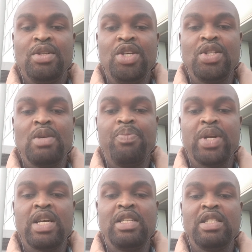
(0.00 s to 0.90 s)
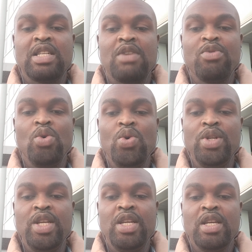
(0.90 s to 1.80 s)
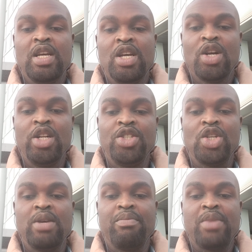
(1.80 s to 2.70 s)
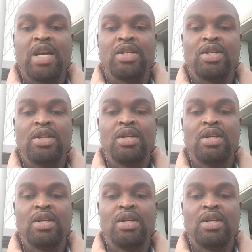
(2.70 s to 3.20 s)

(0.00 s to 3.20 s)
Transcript: These imperialists have only clutched in mind